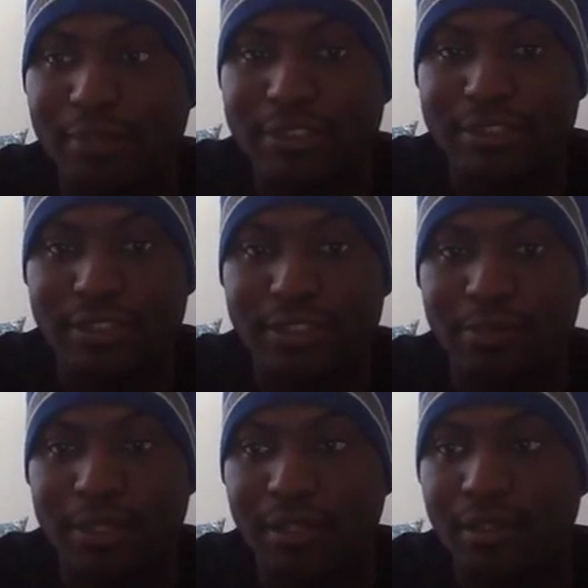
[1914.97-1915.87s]
but she's going
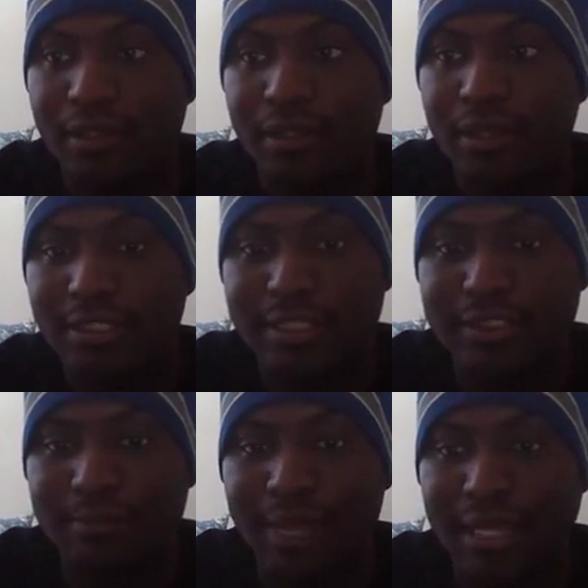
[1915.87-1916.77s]
to be says
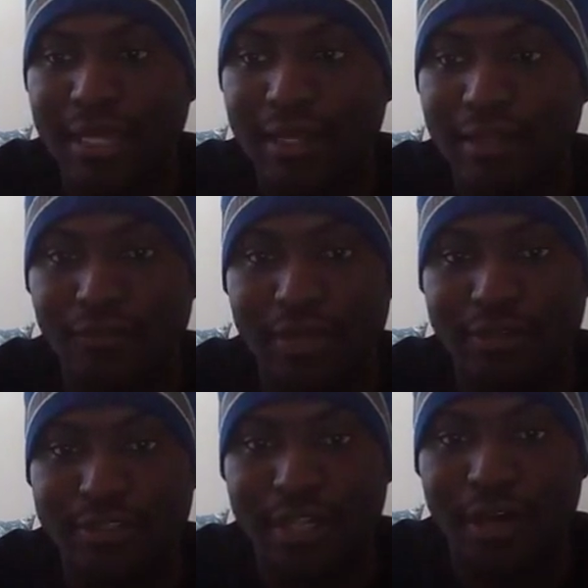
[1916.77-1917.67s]
she may get in the ring
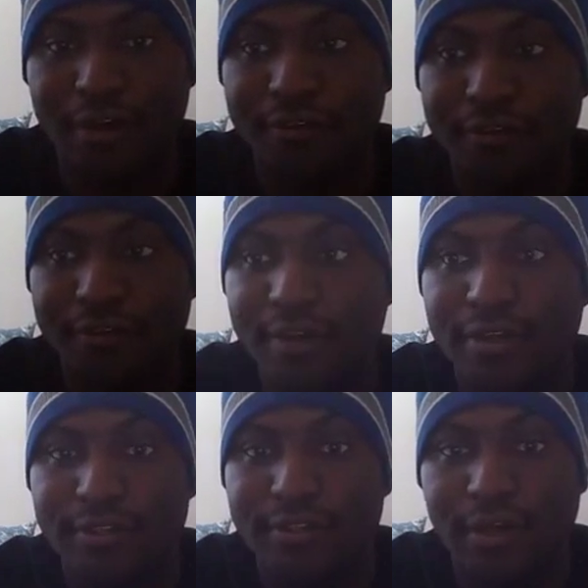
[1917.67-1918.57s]
herself.
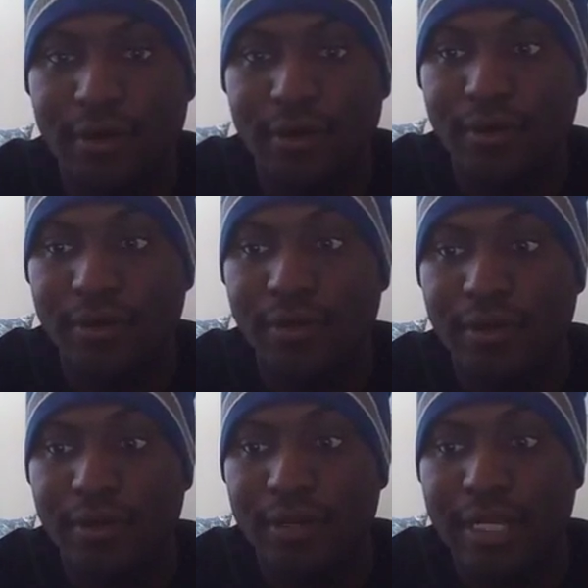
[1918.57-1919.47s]
So
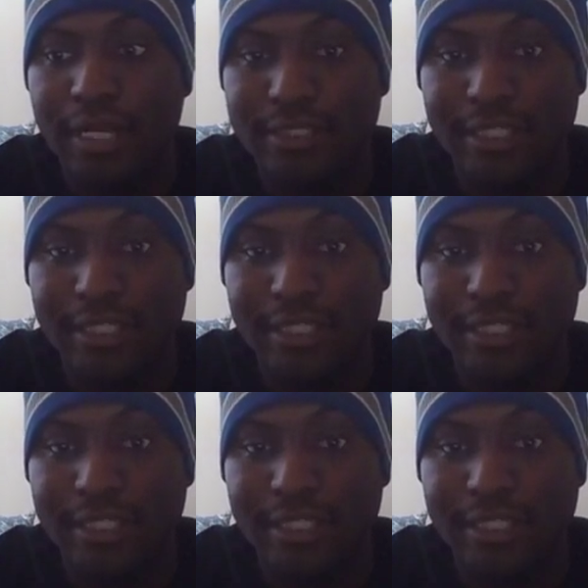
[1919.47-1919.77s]
there's a